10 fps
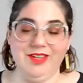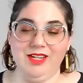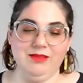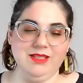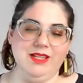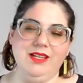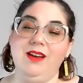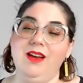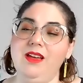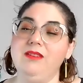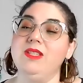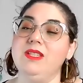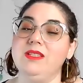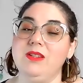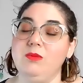and I was like, I have
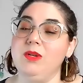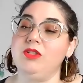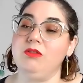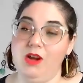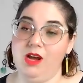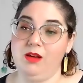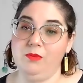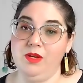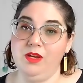so much crap